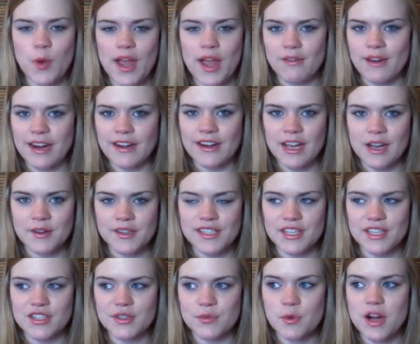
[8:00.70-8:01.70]
wet right now because
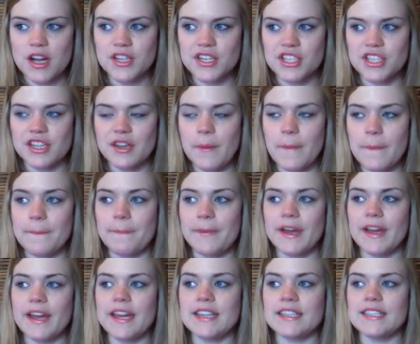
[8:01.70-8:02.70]
I just washed it,
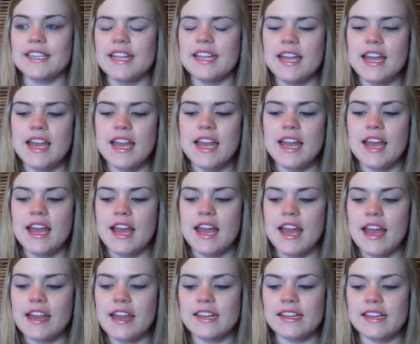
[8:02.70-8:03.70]
but
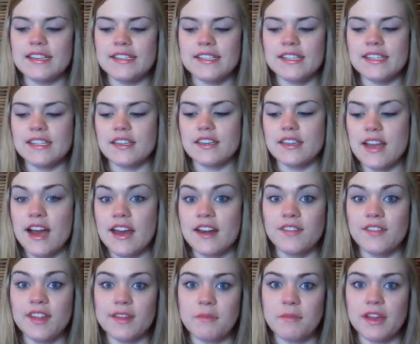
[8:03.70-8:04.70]
it is kind of
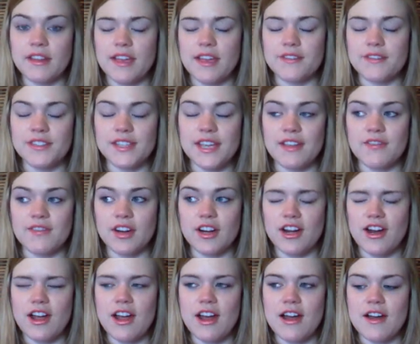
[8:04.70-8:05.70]
like my
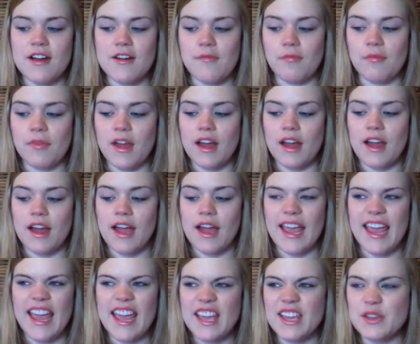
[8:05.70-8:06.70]
lifesaver. I
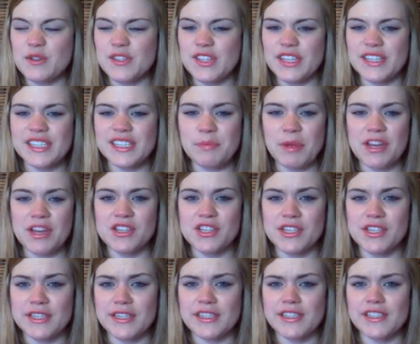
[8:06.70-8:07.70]
hate using
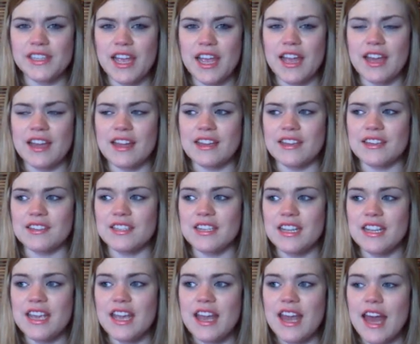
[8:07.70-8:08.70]
sponges and
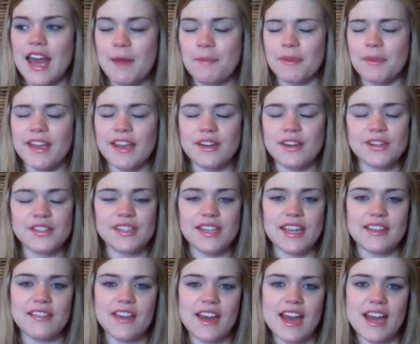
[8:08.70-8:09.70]
applicators
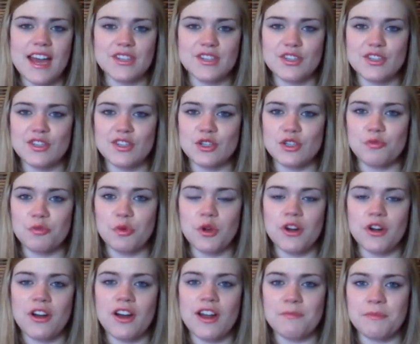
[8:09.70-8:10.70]
like that to put
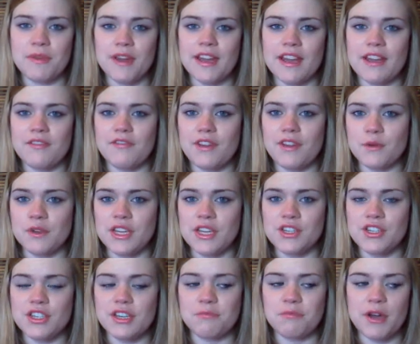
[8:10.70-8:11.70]
on my
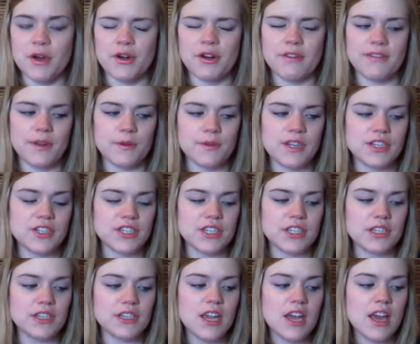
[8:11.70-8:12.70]
foundation, powder
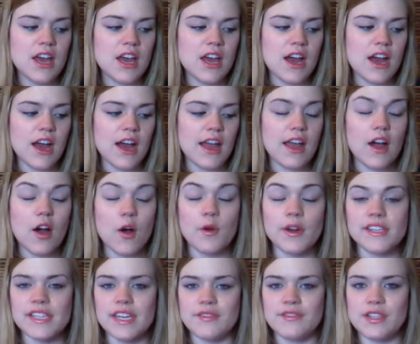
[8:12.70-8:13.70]
foundation. I
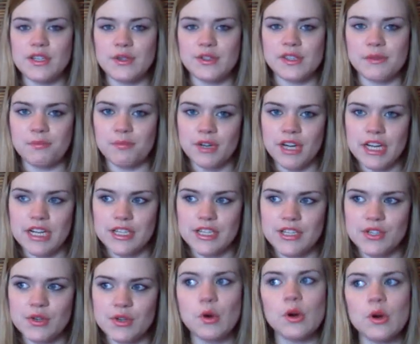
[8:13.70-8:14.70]
always have to use a
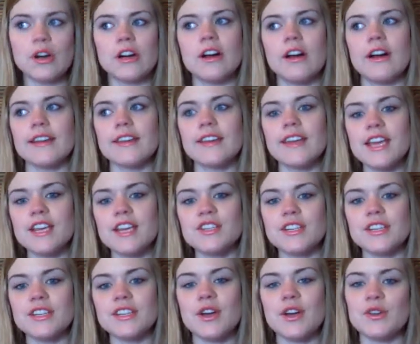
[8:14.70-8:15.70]
brush, or on
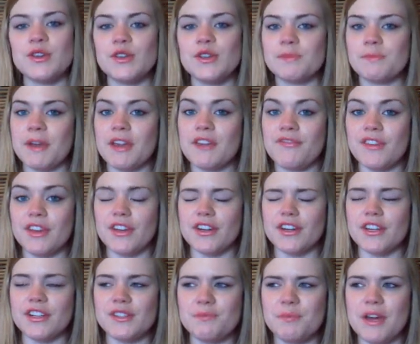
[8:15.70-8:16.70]
occasion I'll use my
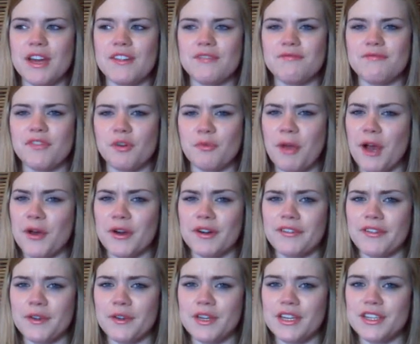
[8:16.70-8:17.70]
fingers. But for powder
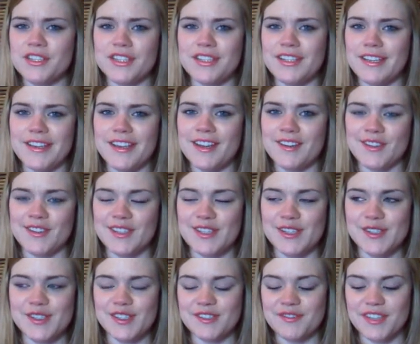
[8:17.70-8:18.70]
foundation, you can't really
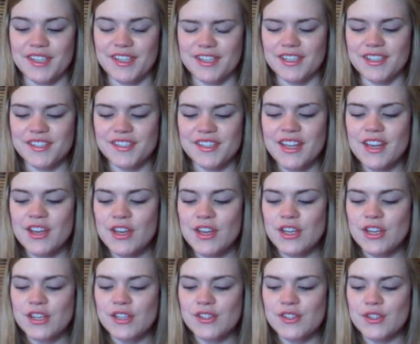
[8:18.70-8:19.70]
use your fingers.
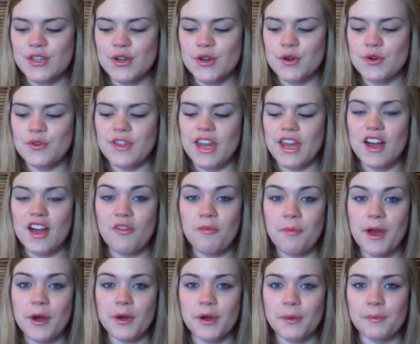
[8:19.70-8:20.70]
So the e.l.f.
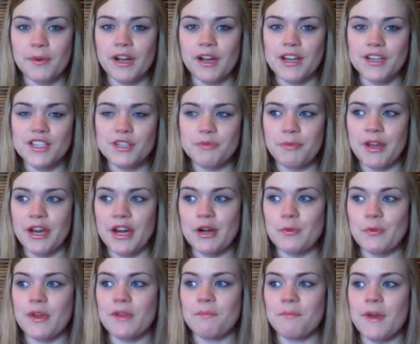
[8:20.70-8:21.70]
powder brush
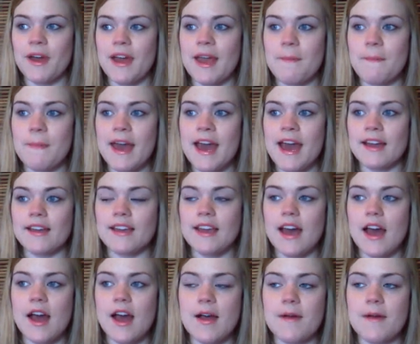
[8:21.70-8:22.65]
paired with my MAC